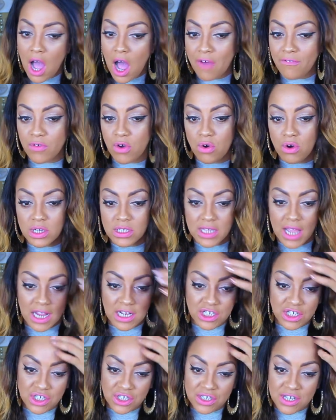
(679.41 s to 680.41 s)
Of course,
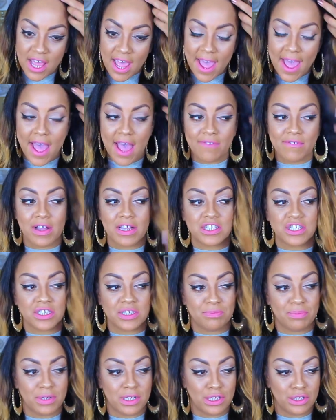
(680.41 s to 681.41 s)
I should have. I
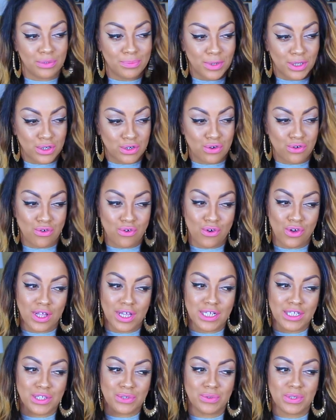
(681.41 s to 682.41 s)
should have put a little bit of curl
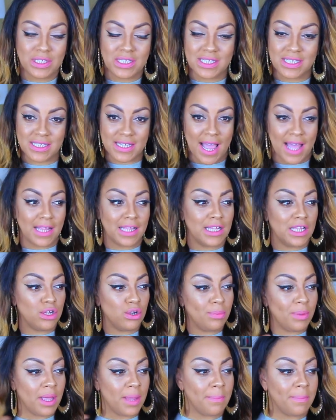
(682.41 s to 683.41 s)
into it to style a
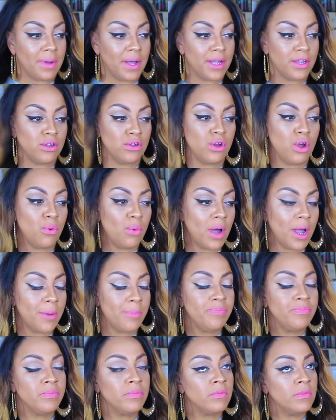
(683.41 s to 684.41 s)
little bit, but you know
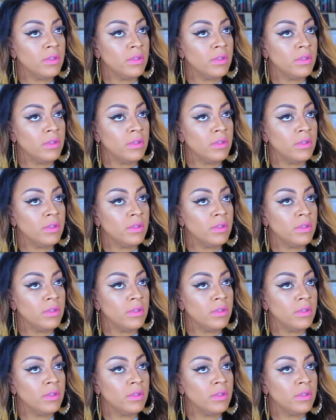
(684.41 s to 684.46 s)
what?